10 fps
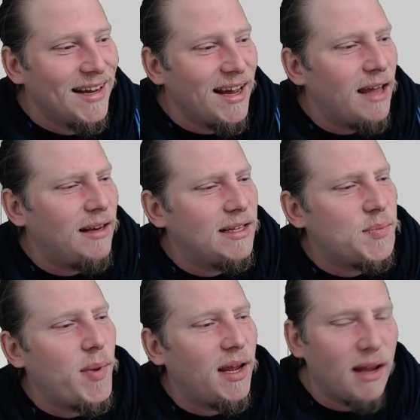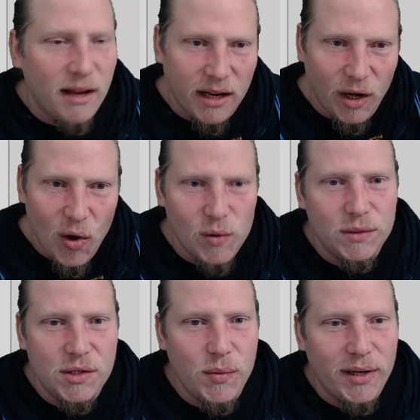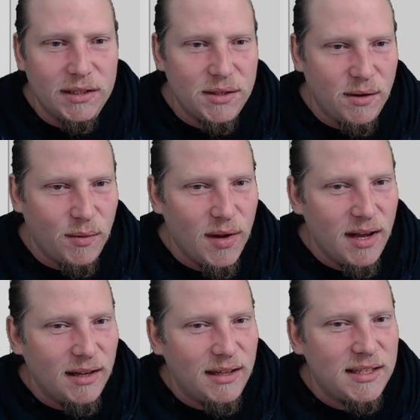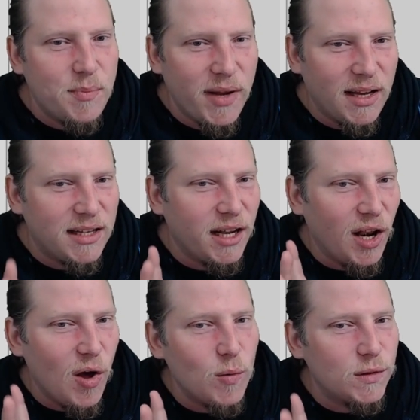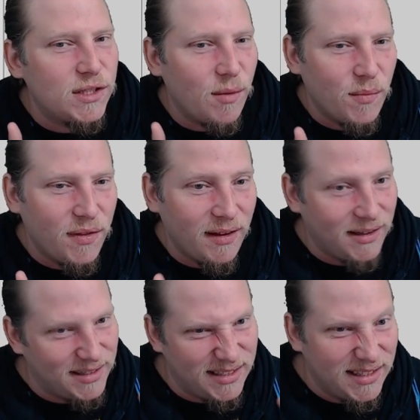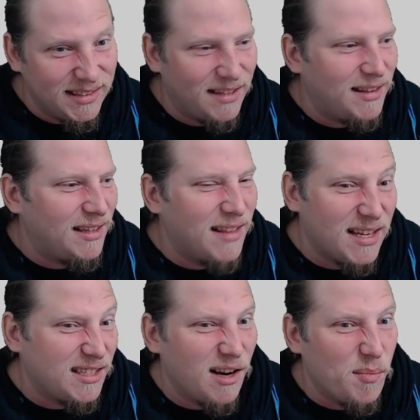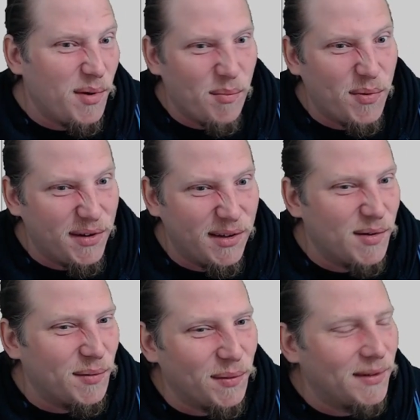And let's make a glow to it, you know. Let's make it glow something. I think that's gonna be pretty cool.